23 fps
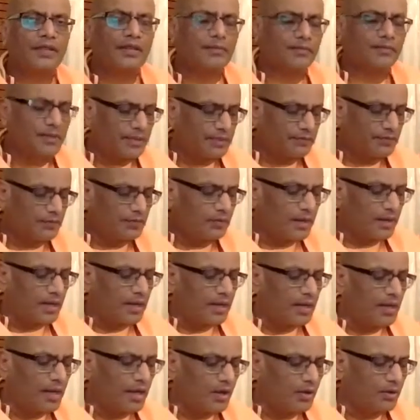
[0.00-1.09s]
But if you
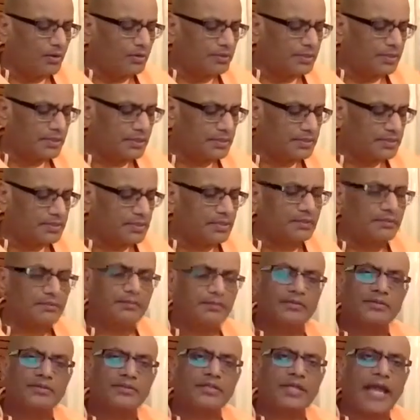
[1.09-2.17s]
allow the
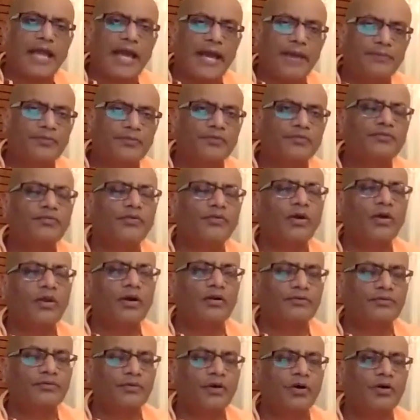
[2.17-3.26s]
scab to fall
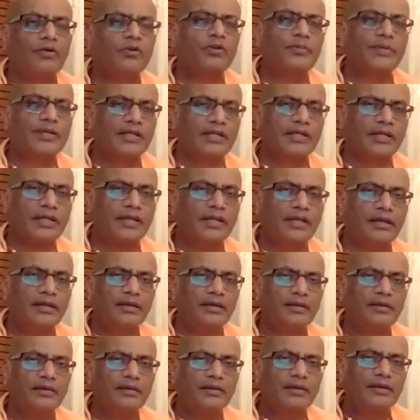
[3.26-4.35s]
off automatically,
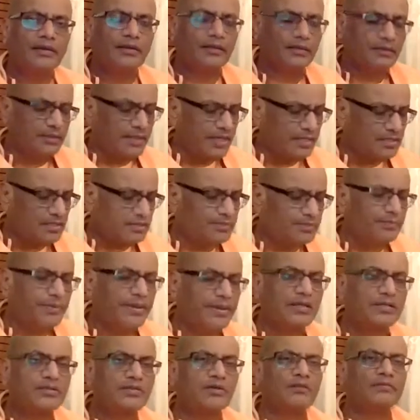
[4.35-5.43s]
that
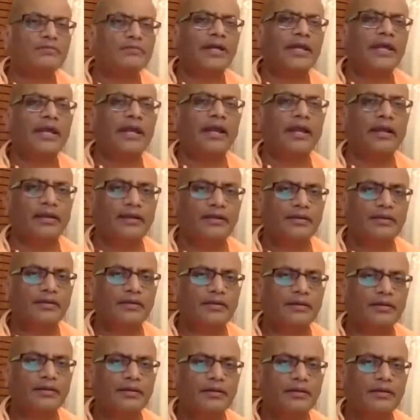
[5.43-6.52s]
speaks of the healing.
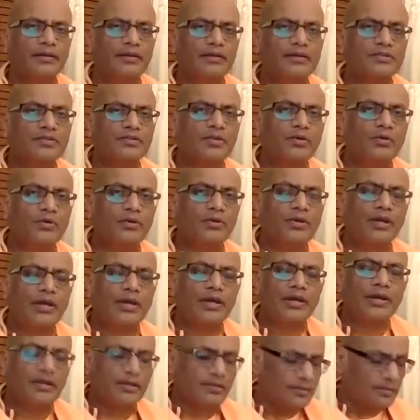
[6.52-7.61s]
So
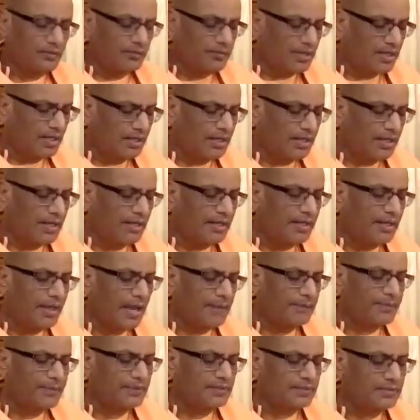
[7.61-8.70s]
the real healing
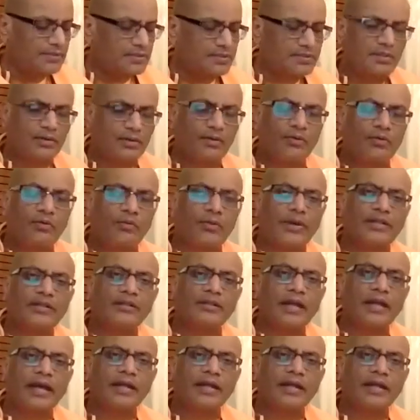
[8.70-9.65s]
happens when